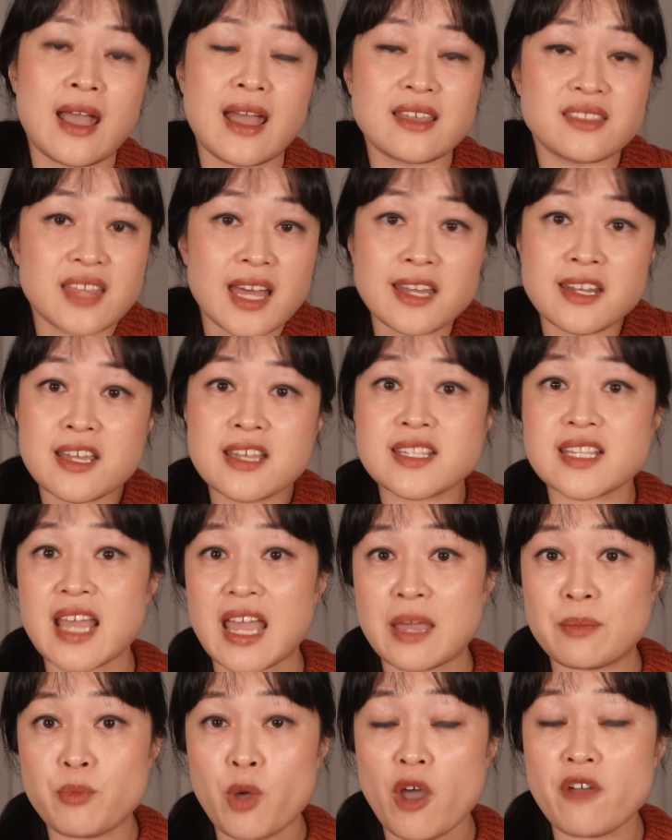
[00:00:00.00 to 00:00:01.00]
And that is
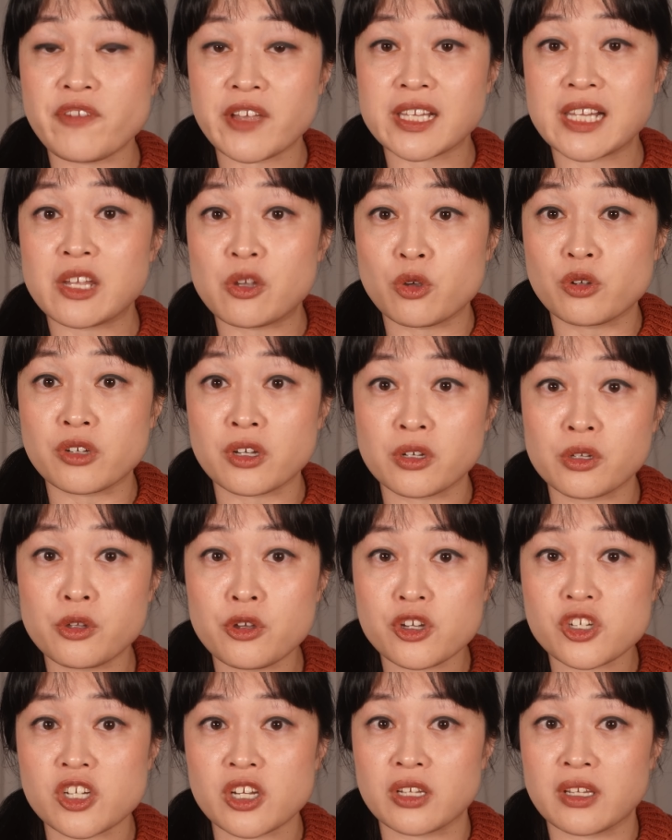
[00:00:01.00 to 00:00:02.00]
a perfectly good
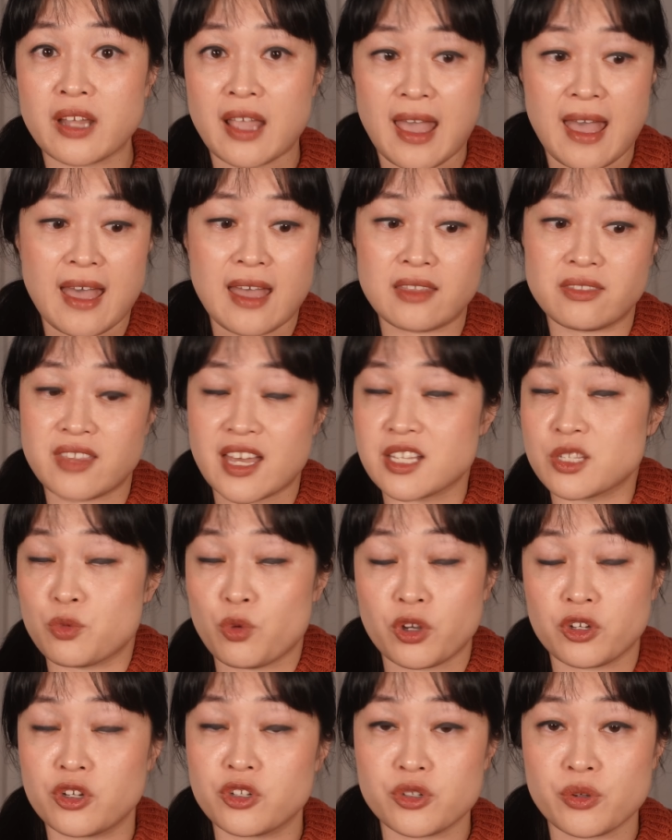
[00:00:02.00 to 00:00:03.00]
conclusion, and that's
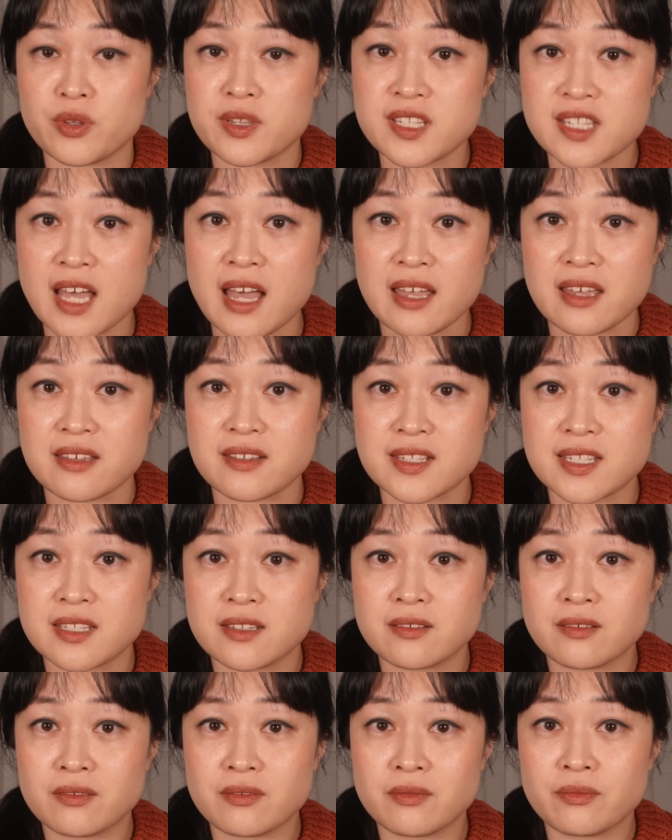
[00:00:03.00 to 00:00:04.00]
what you do in science.